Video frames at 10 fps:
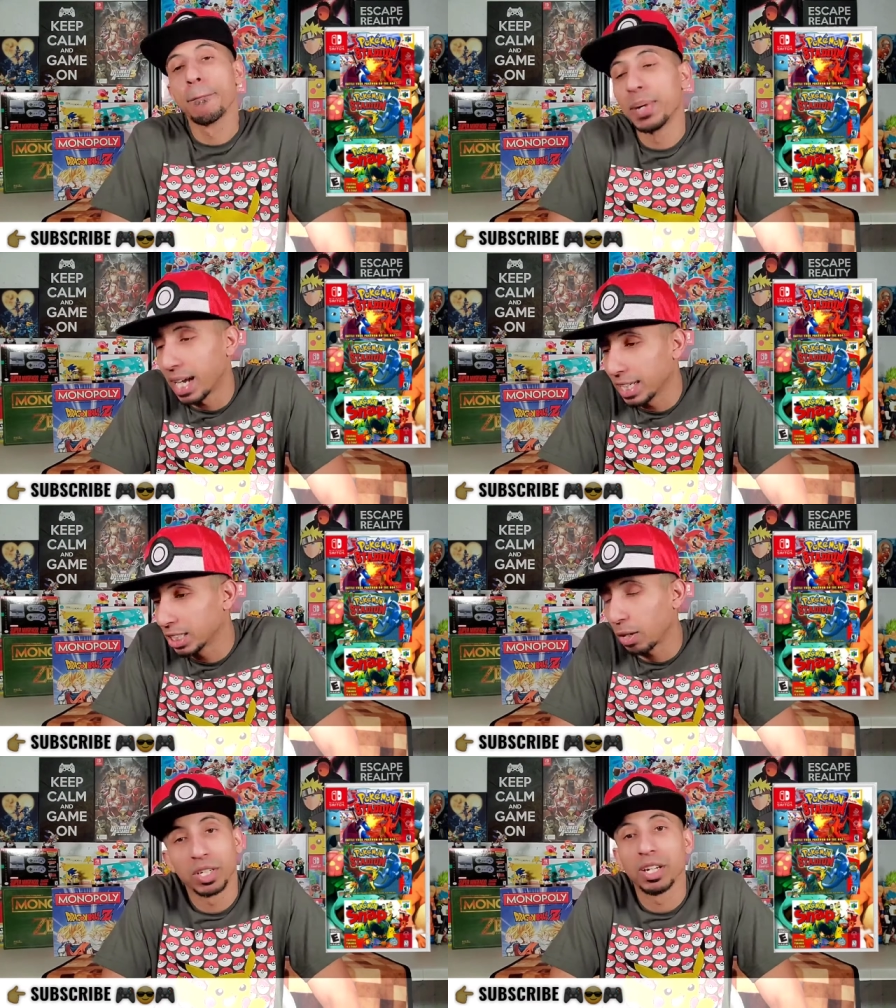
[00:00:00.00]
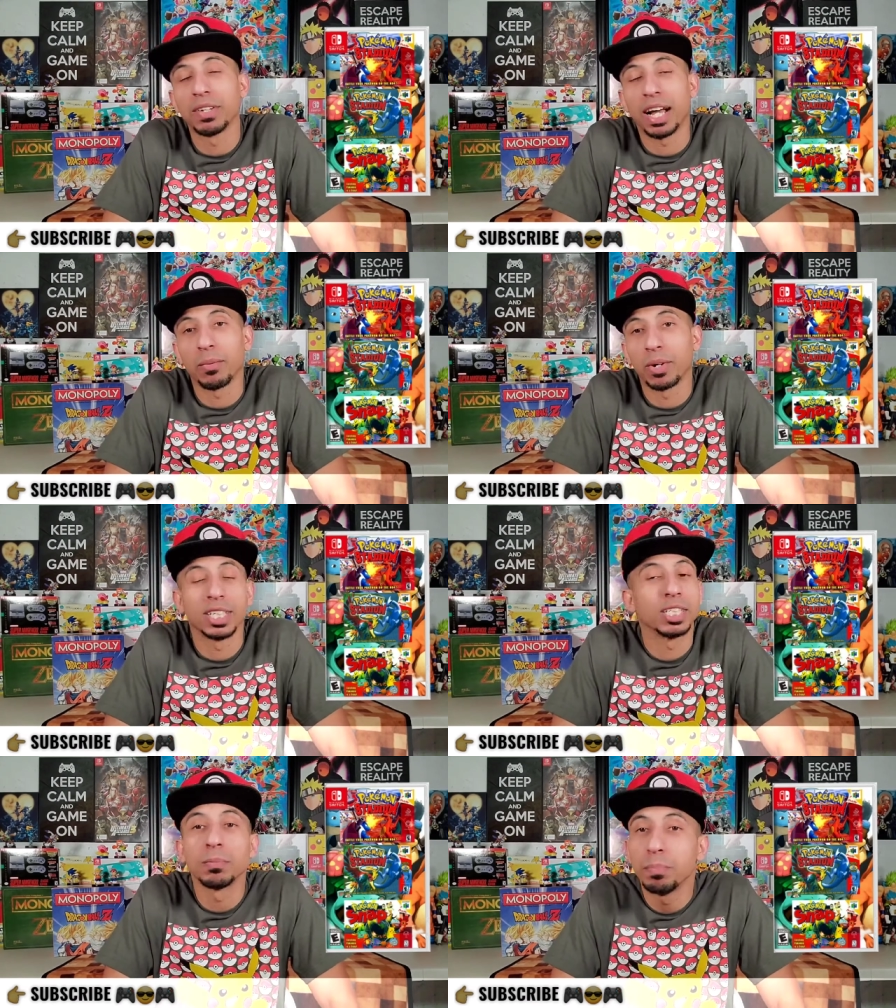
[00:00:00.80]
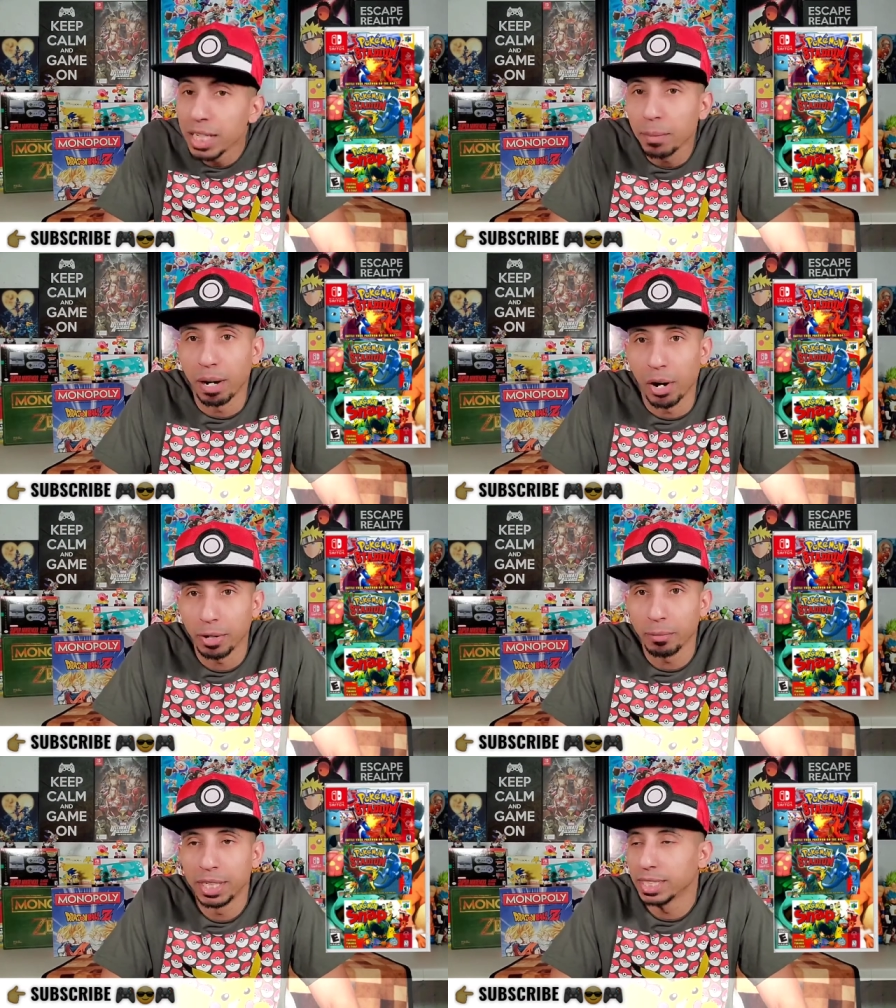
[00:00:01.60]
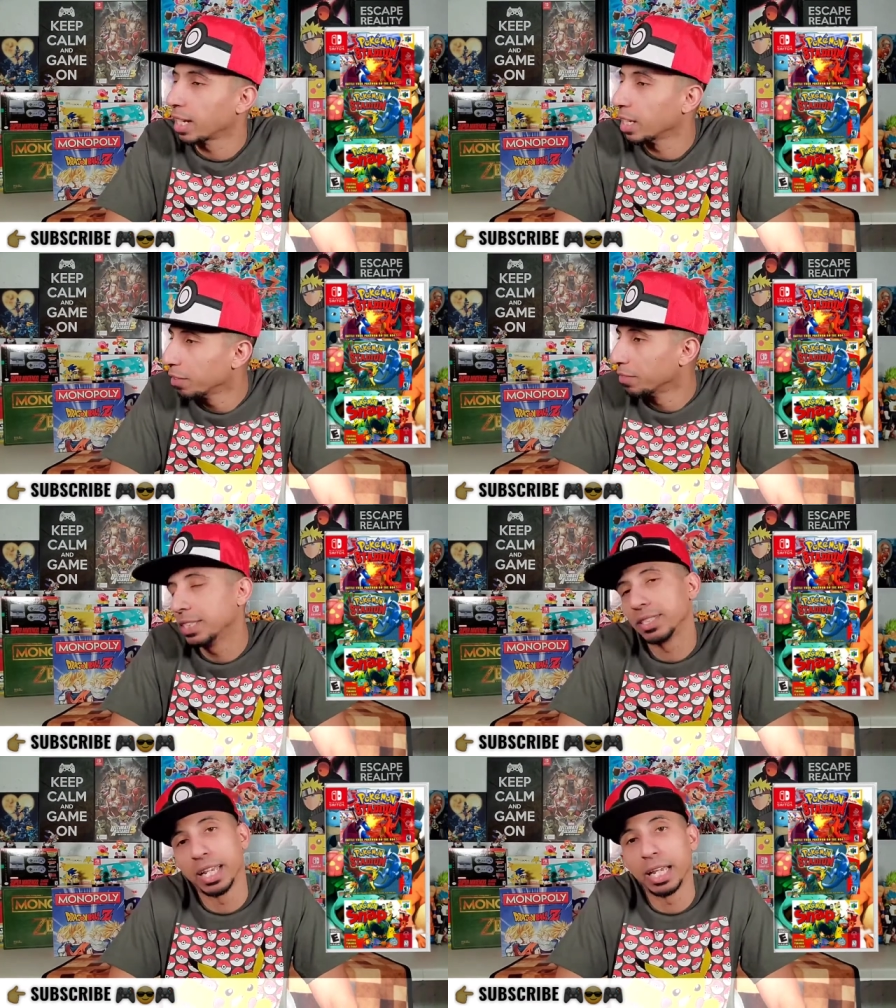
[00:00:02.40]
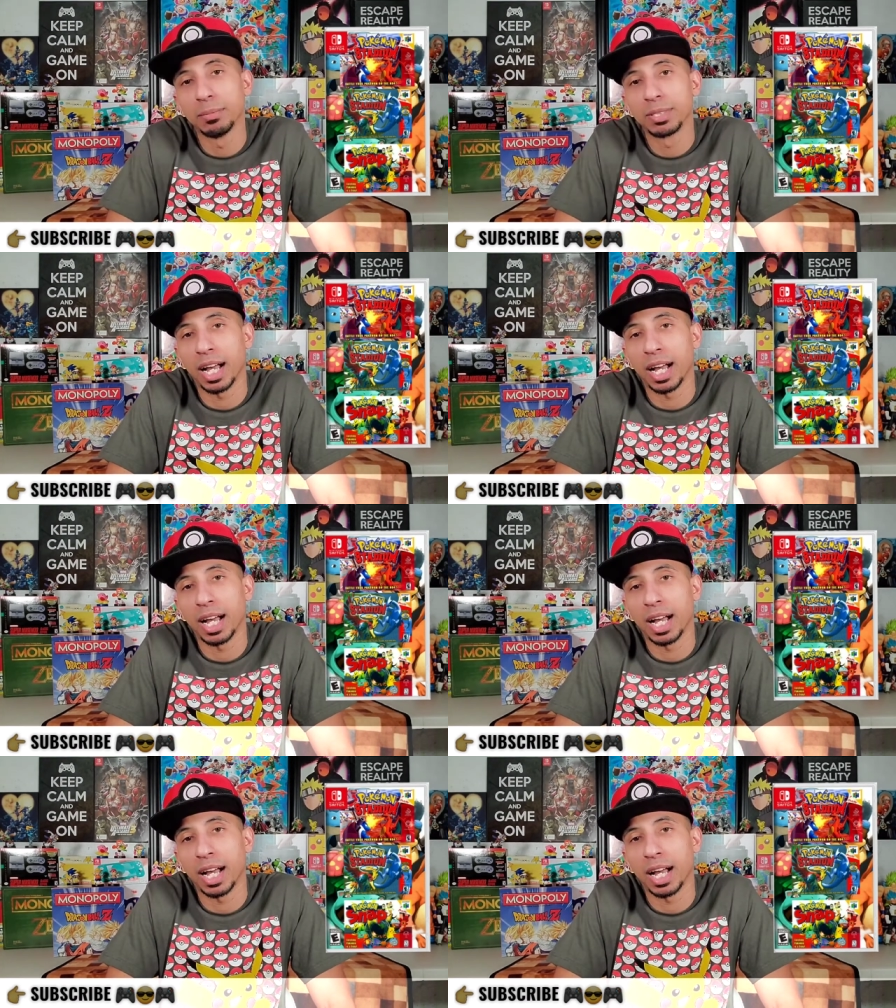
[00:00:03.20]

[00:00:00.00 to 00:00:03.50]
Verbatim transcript: But I just, I would love, I wanted to speak about it because I love these games.